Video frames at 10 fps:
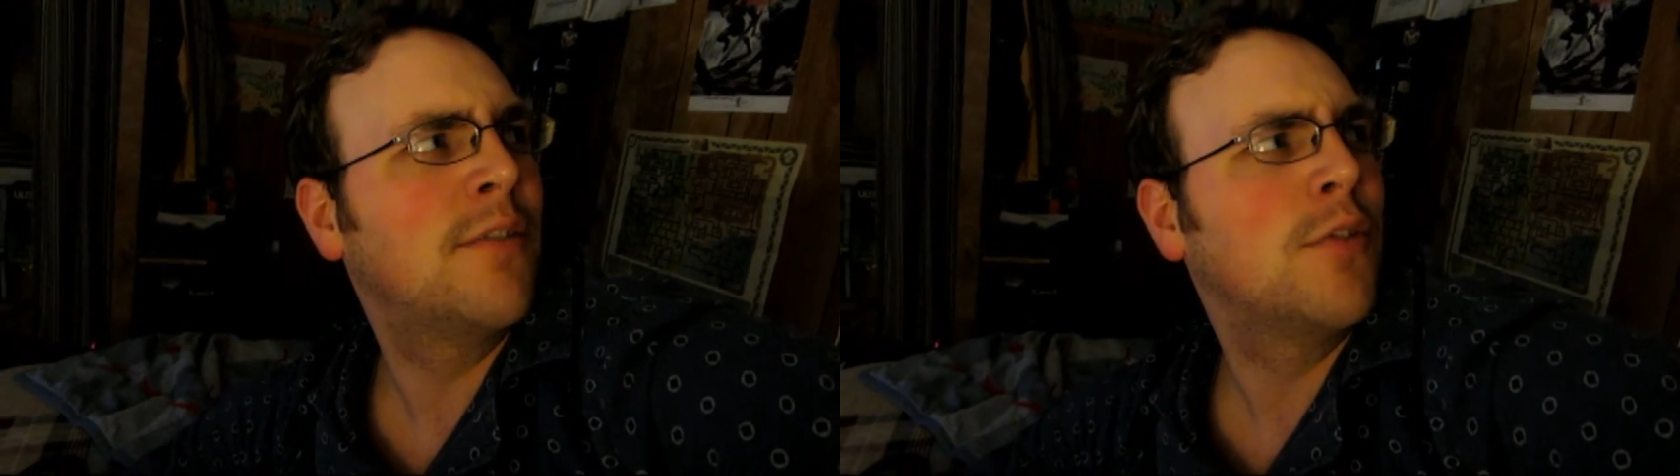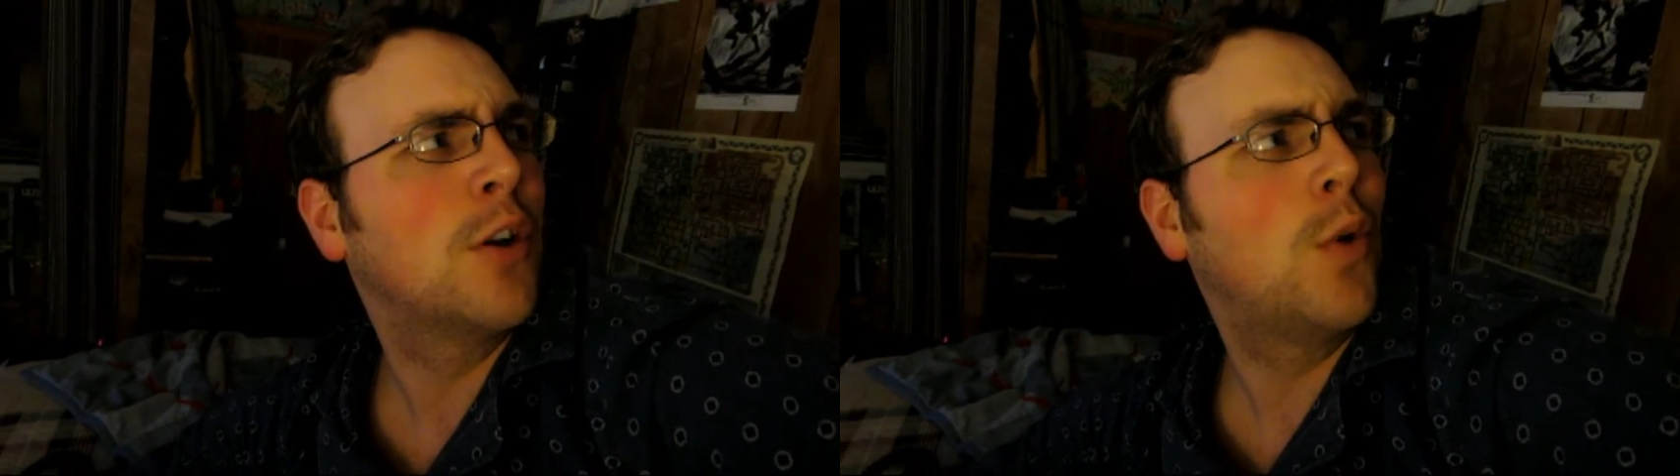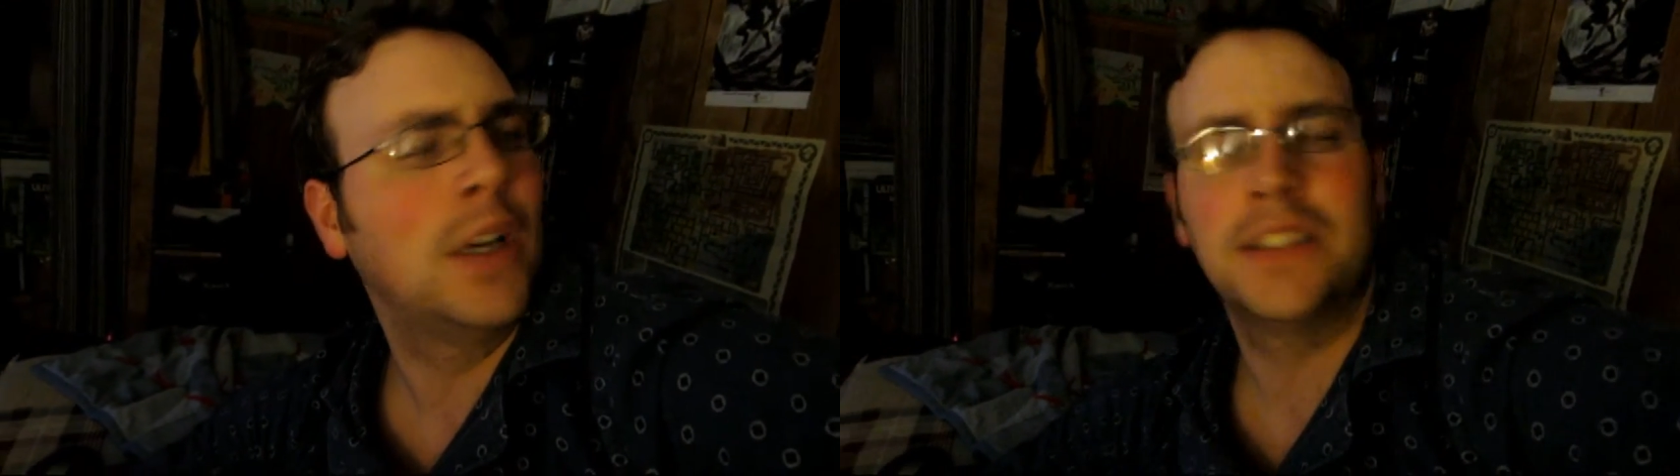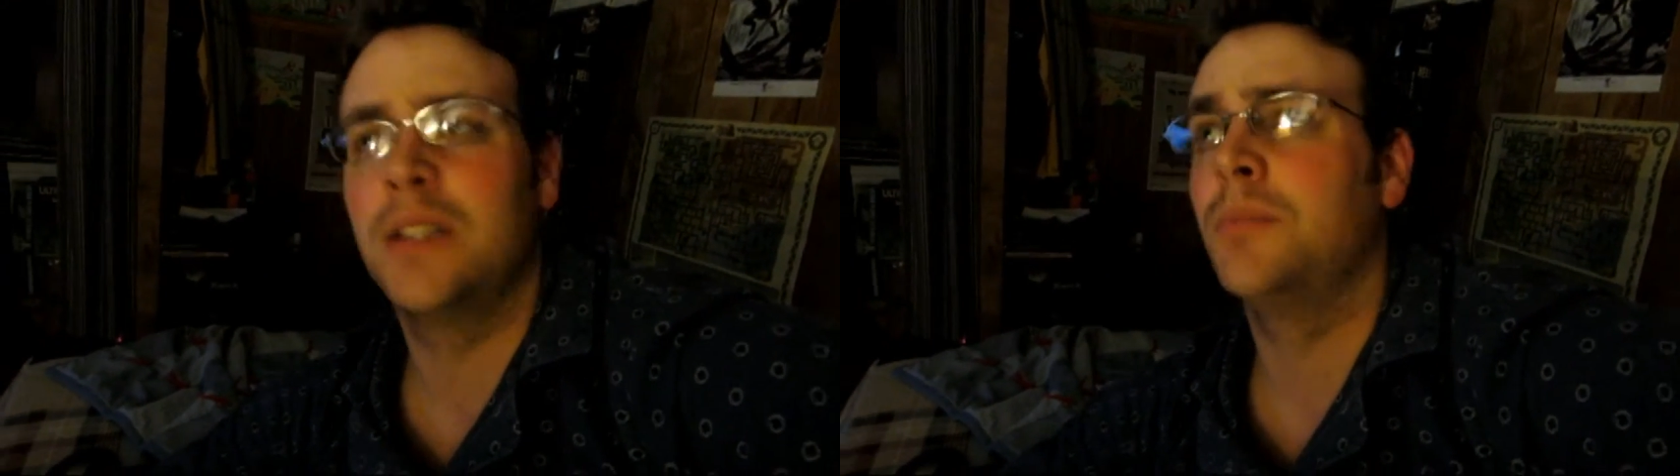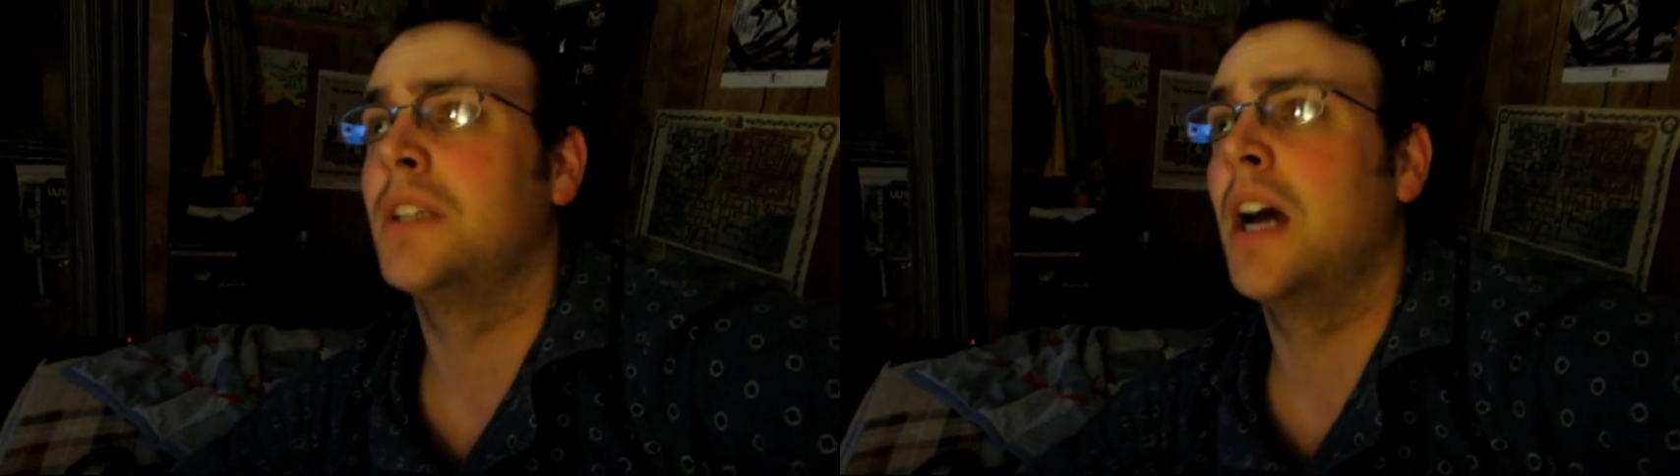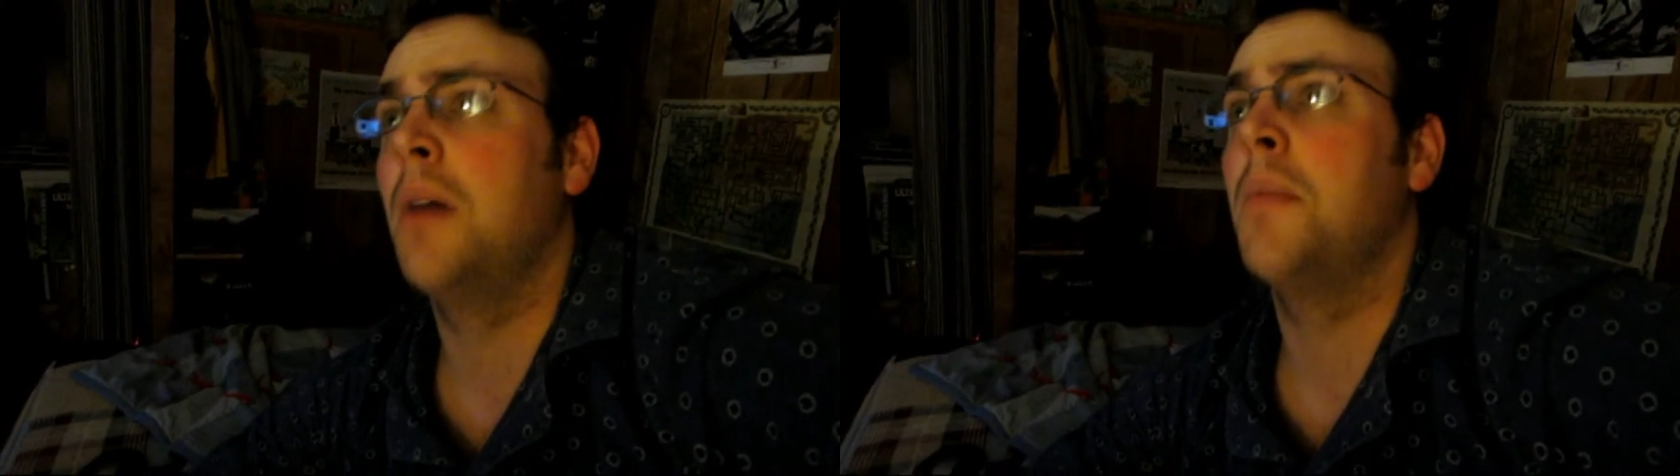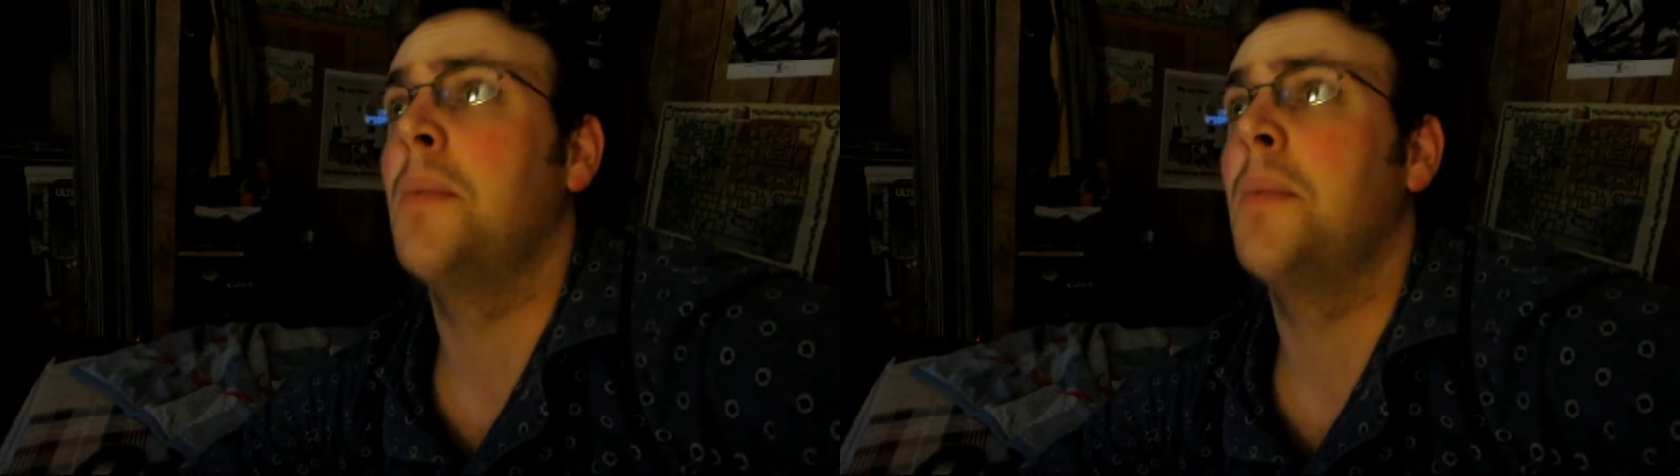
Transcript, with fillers: for quite some time.